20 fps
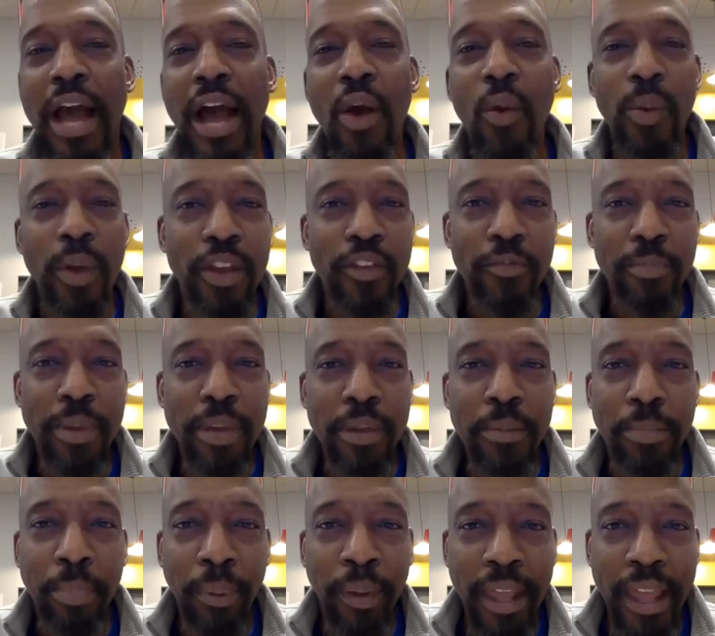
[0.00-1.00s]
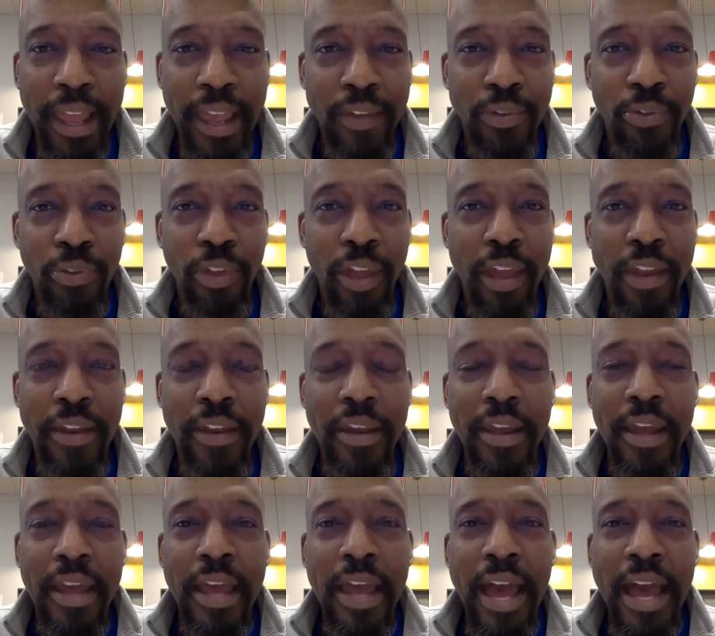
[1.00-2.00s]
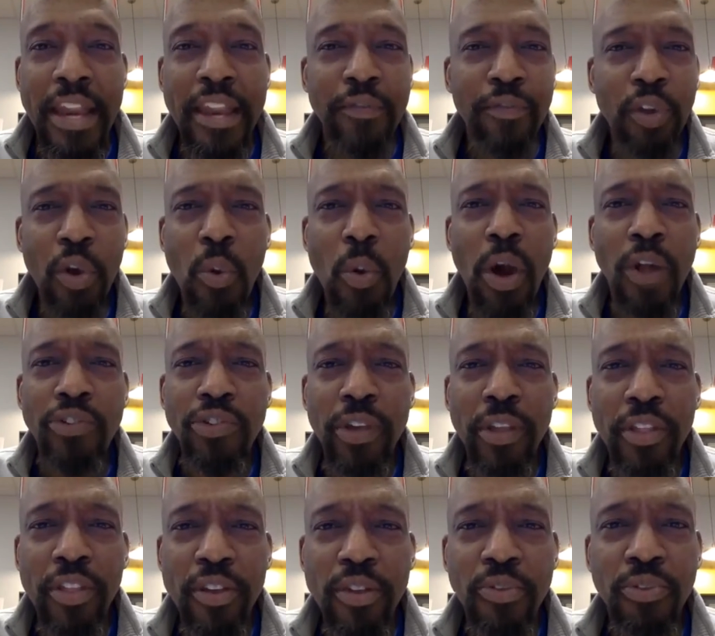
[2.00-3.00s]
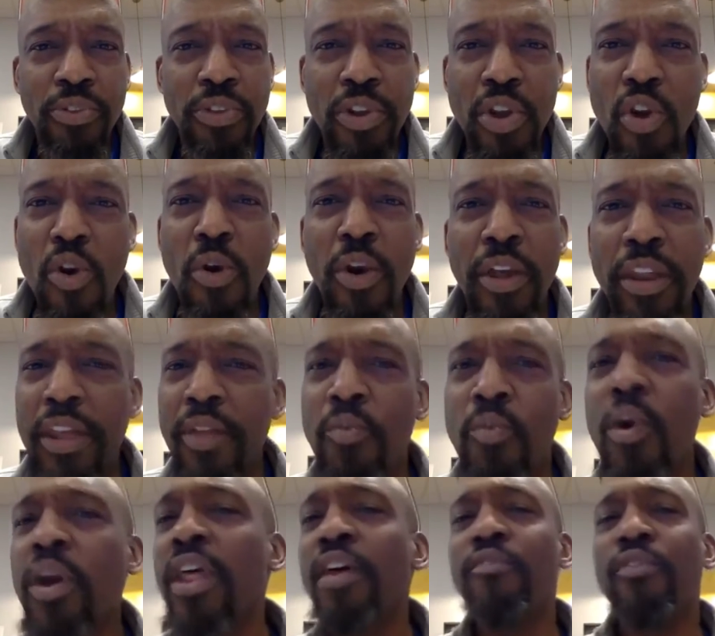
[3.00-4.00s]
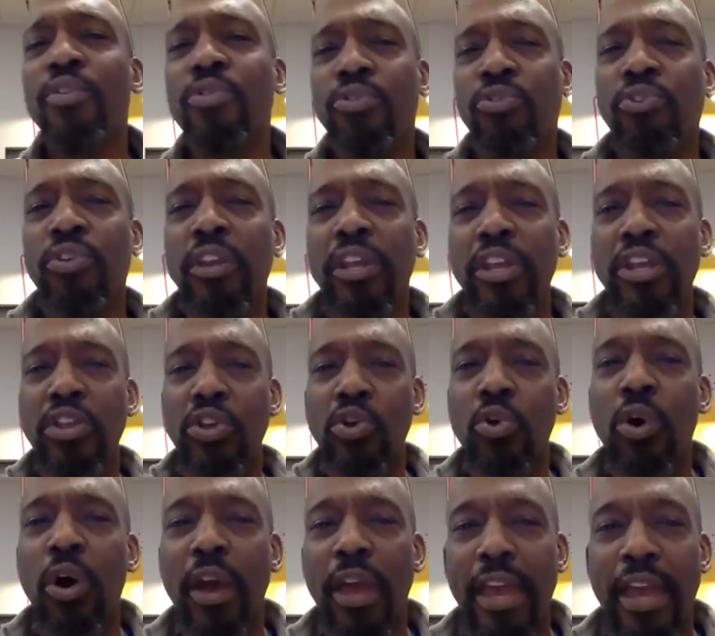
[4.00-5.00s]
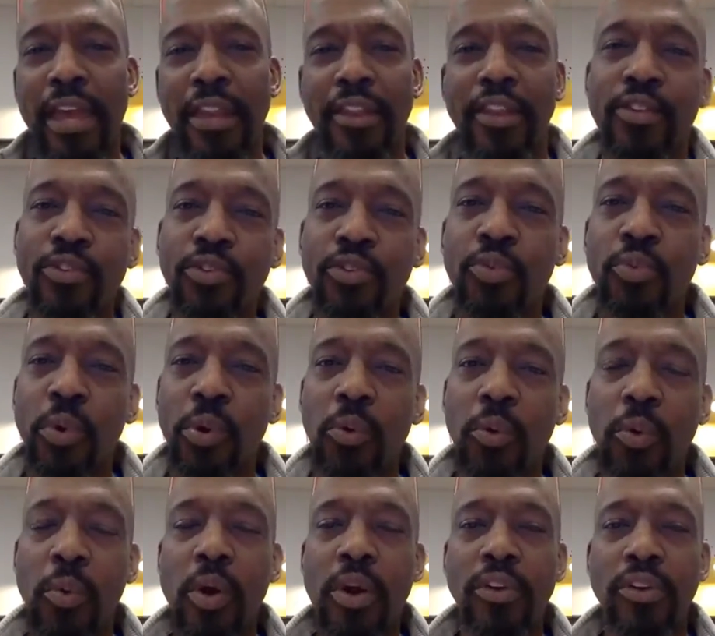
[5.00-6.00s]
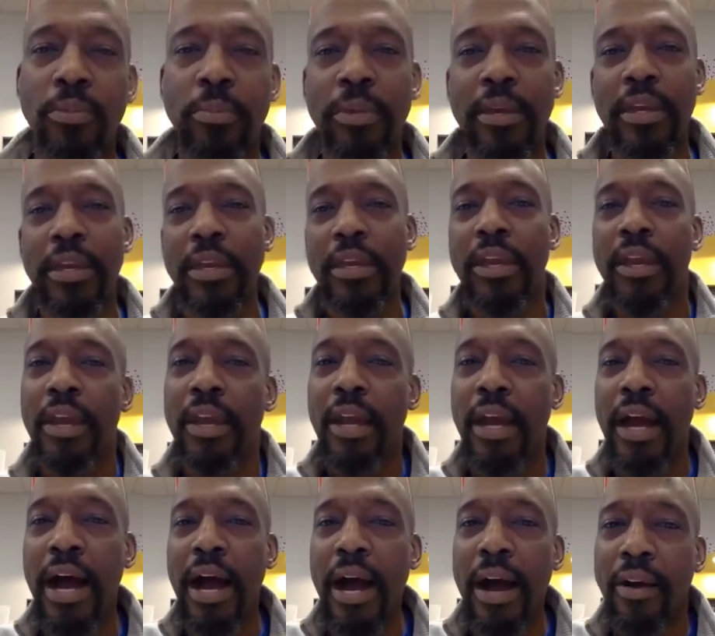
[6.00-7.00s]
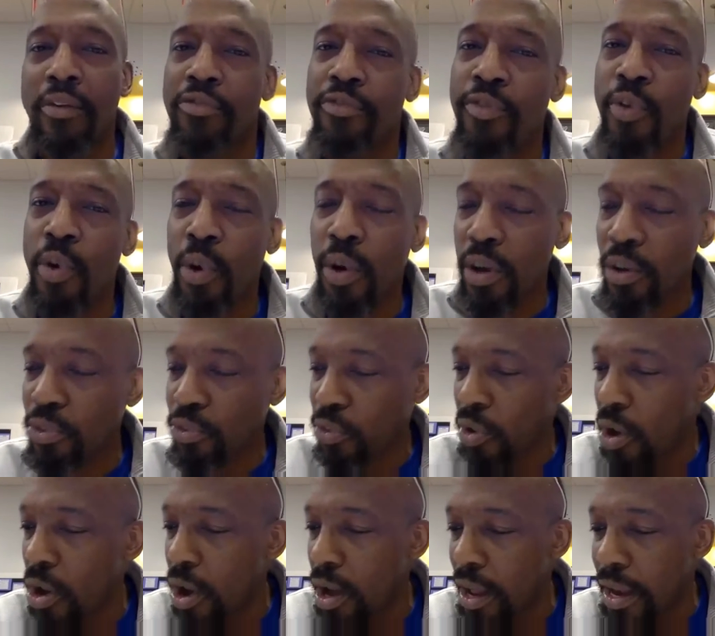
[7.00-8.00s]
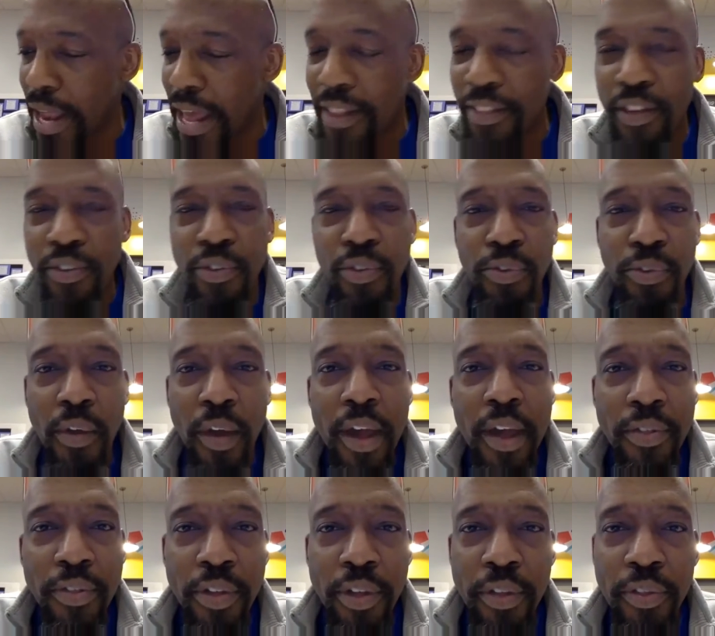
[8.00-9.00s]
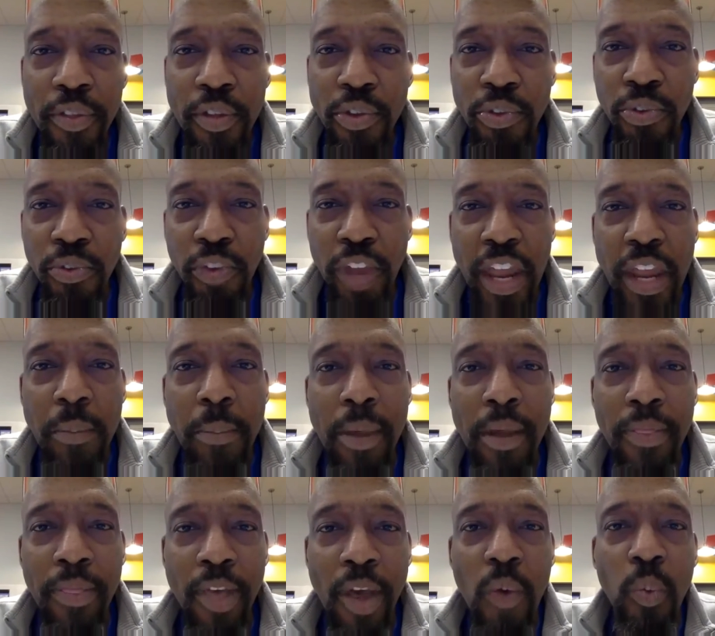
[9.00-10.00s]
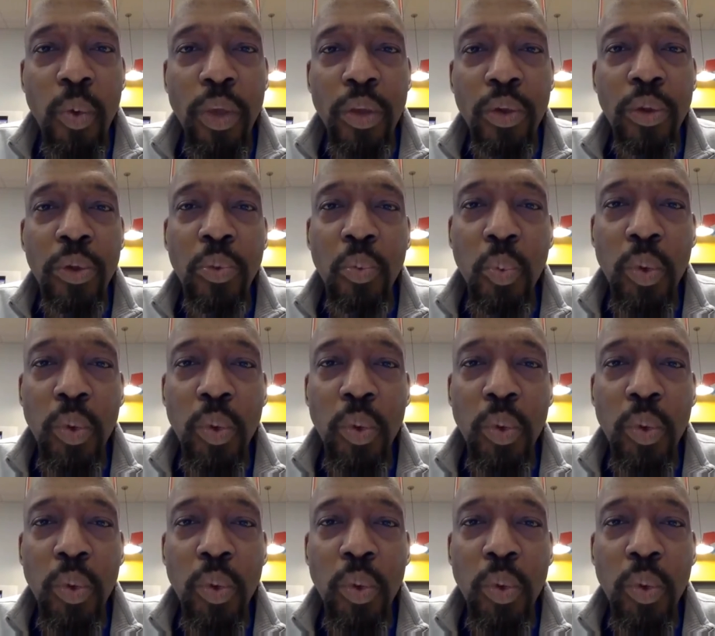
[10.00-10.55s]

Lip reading: we have been placed. And if you're watching this, you know, in whatever city you're in, this is what we want to be focused on. And this is the statement that we